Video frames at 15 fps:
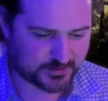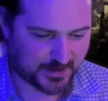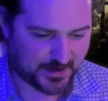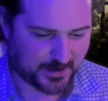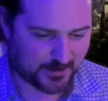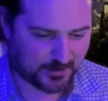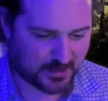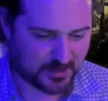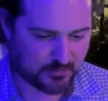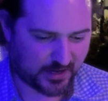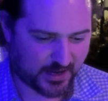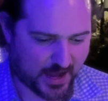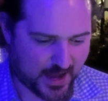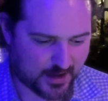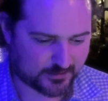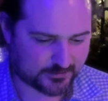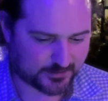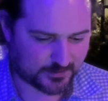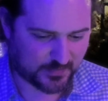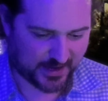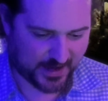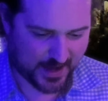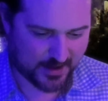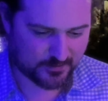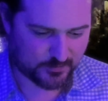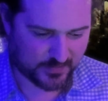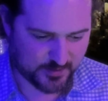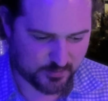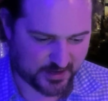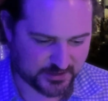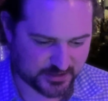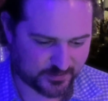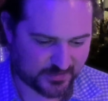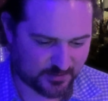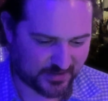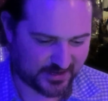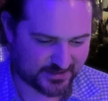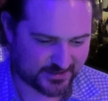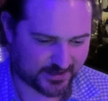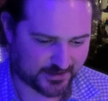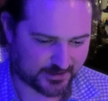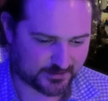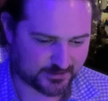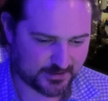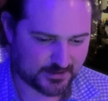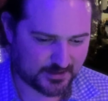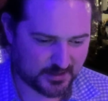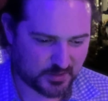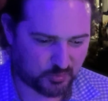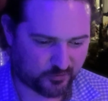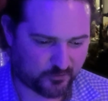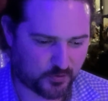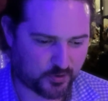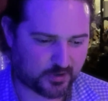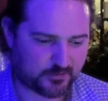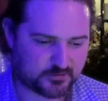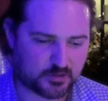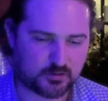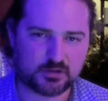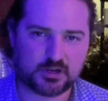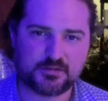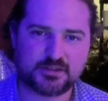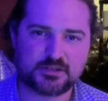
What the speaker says: and my basement and my den. Before I've joked on this